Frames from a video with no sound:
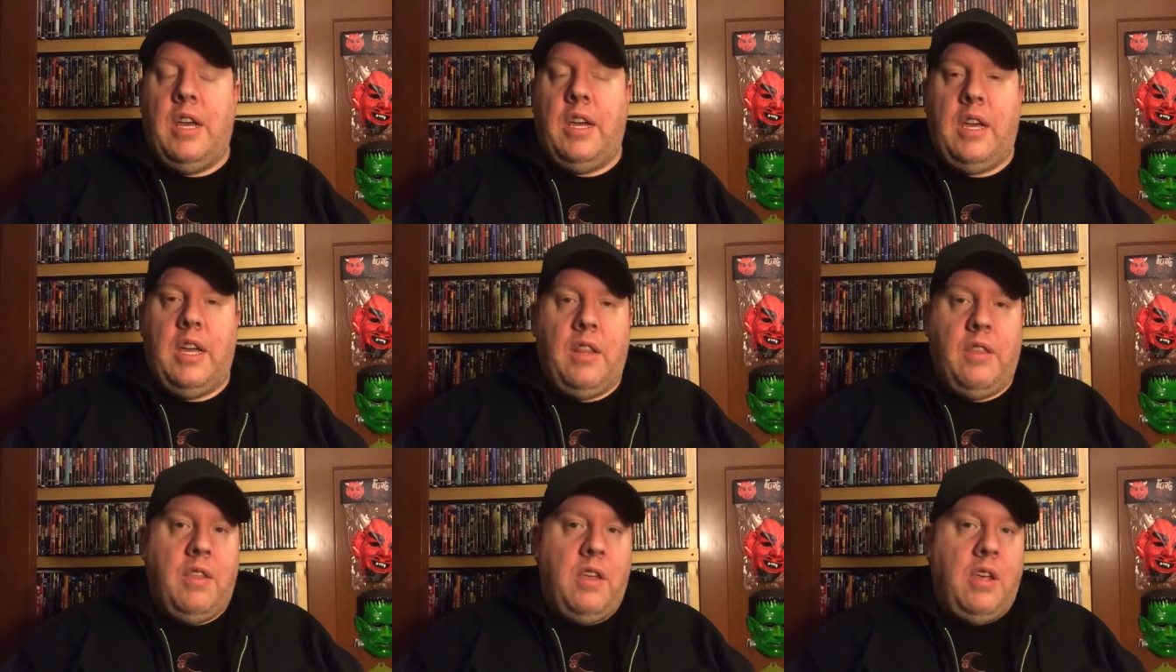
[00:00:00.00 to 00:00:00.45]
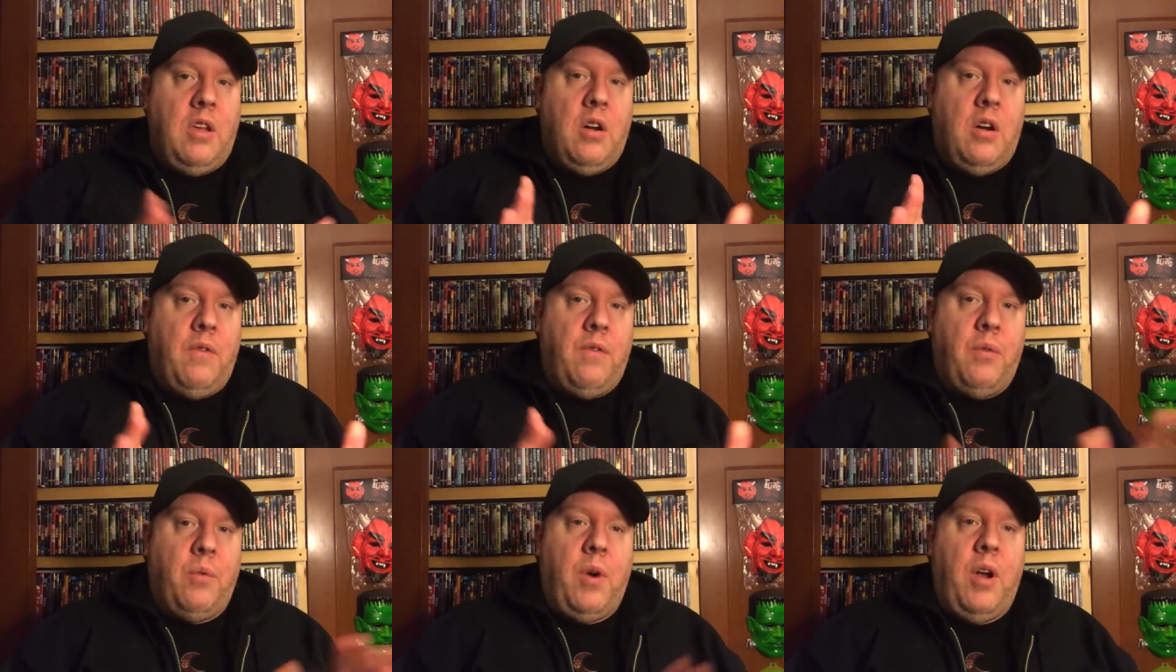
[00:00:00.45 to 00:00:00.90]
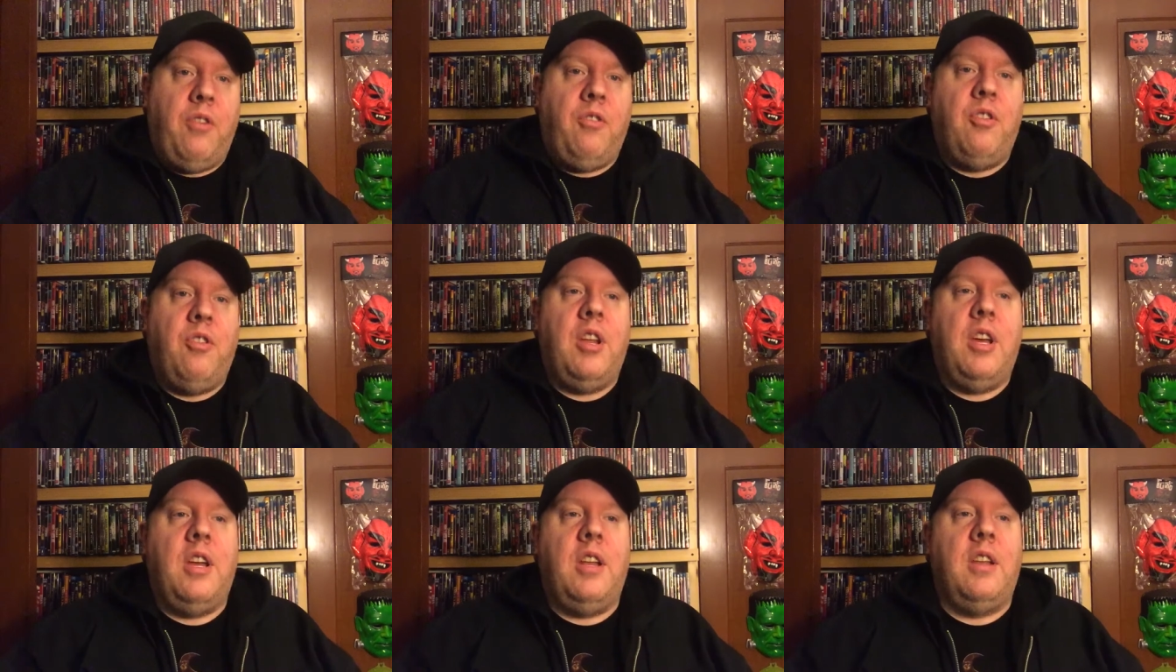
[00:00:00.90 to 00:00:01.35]
Again, thank you all for
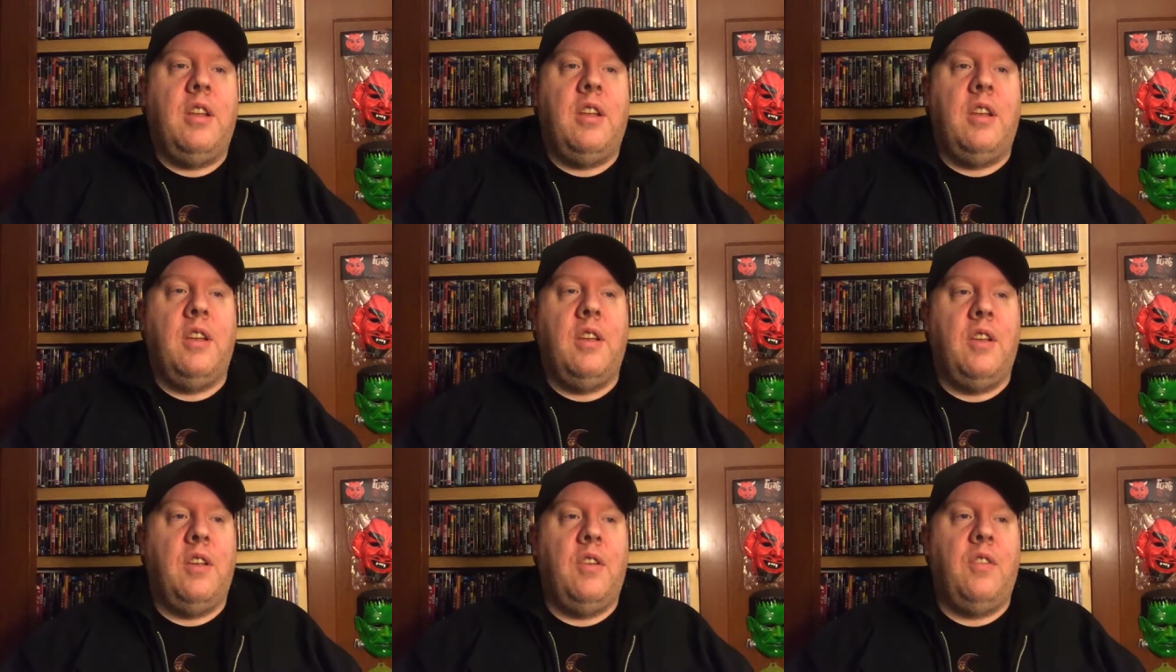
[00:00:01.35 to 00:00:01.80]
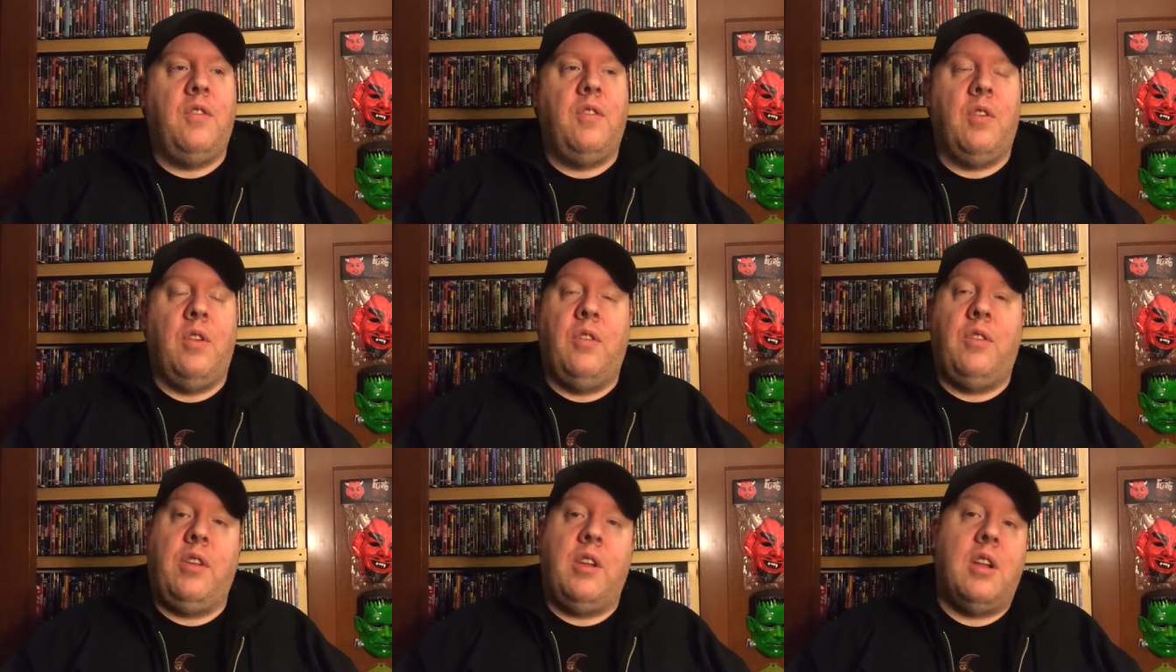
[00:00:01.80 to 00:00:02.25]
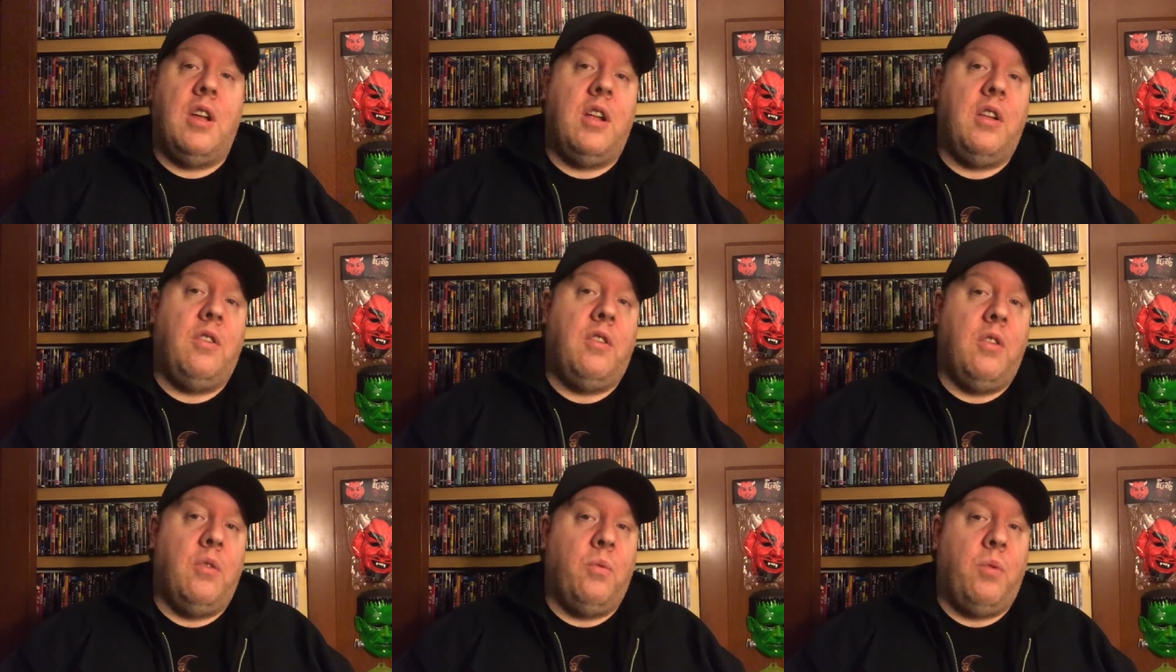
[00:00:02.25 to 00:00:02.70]
watching that. So let's get
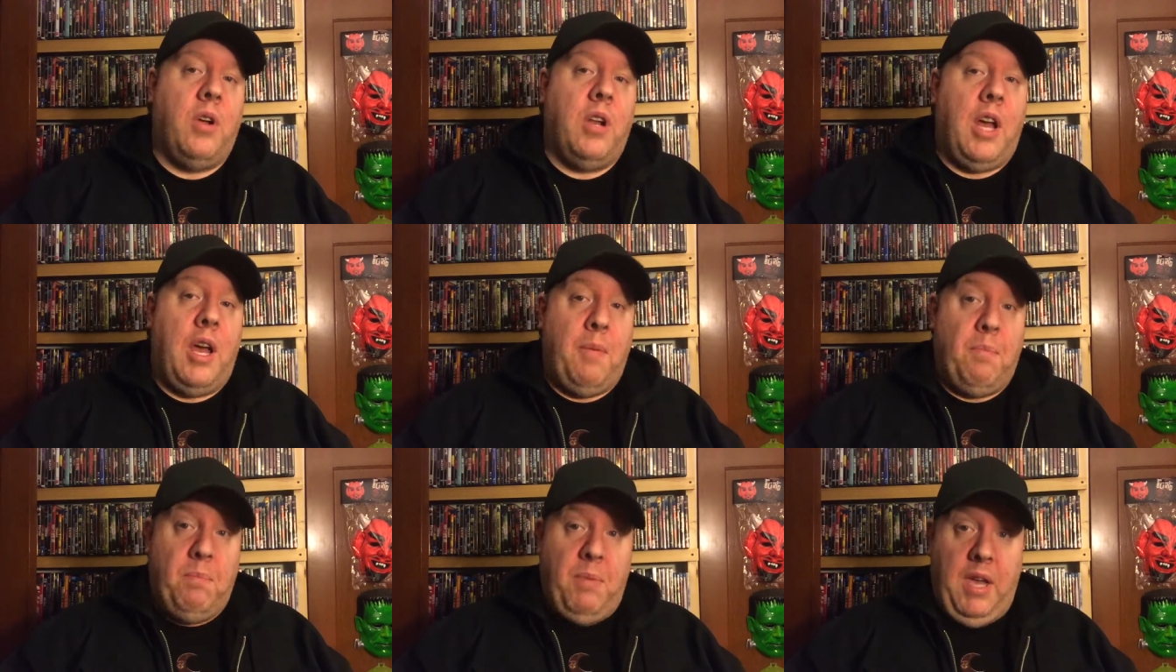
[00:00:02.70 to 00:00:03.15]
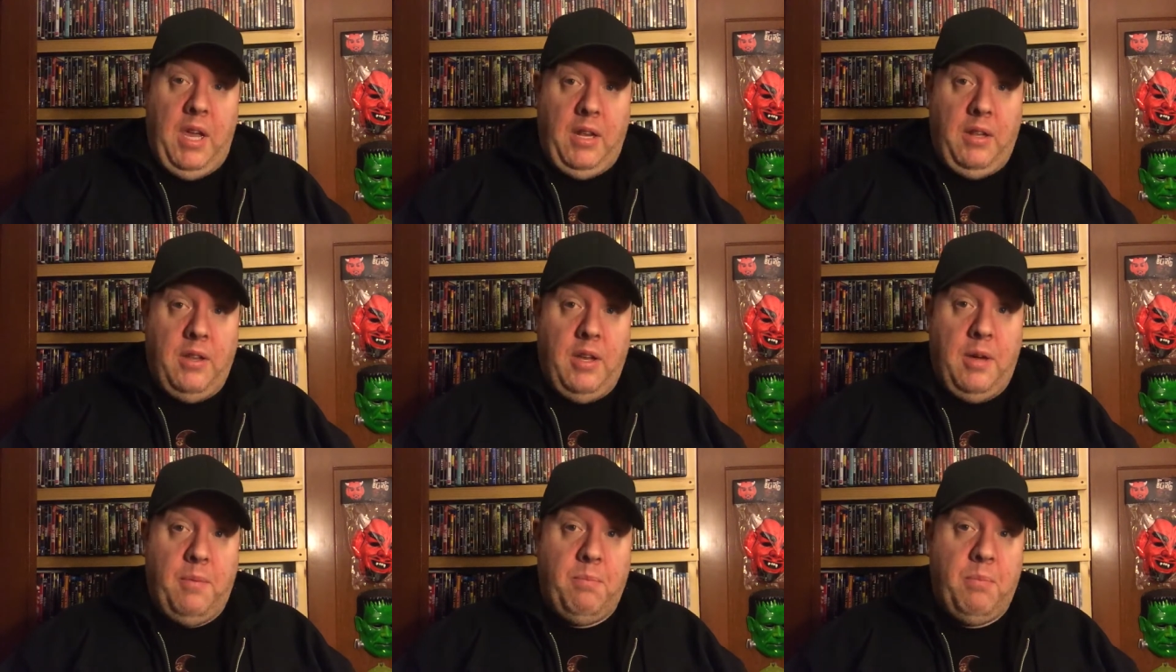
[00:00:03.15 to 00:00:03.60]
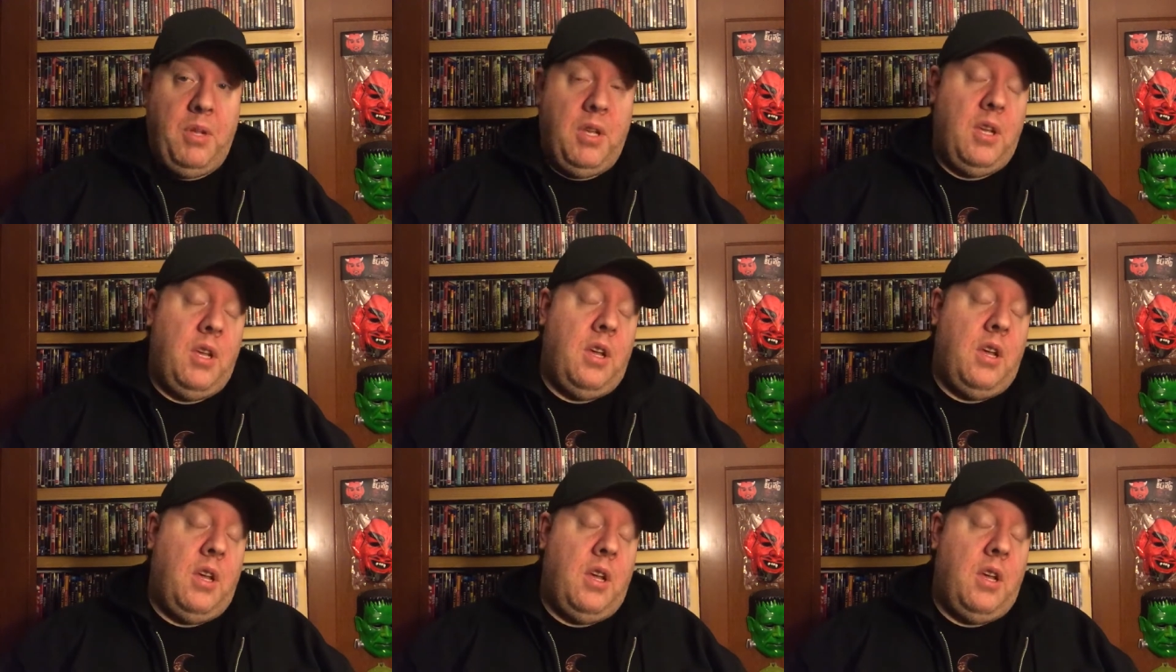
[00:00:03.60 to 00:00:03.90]
on to the one I picked up